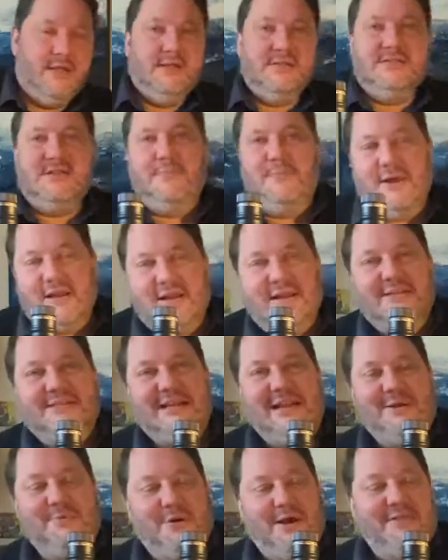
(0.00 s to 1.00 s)
So am I going to
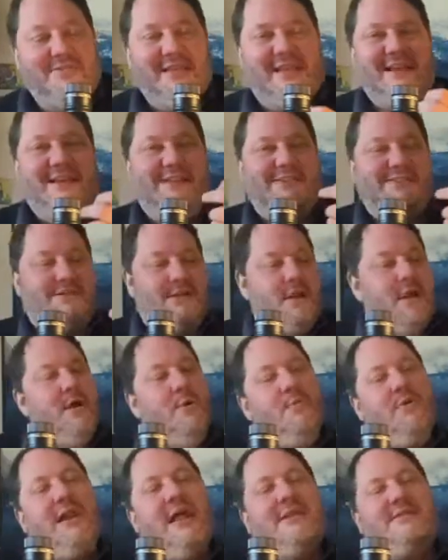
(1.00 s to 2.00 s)
tell you what I think it is?
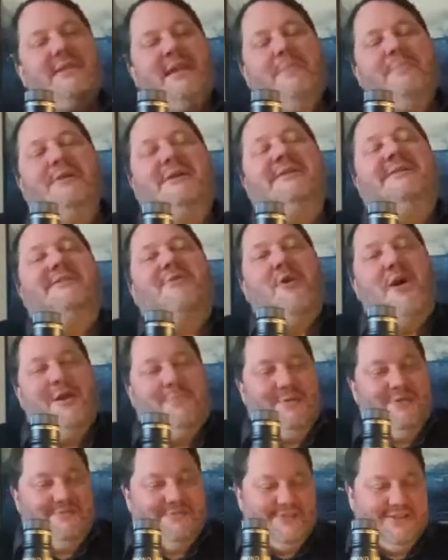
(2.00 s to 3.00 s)
Well, let me
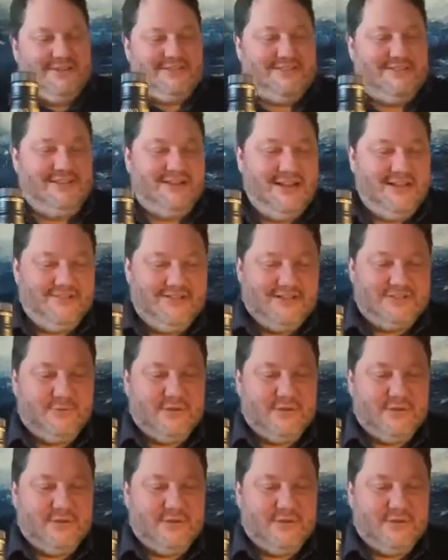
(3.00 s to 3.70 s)
describe it first, this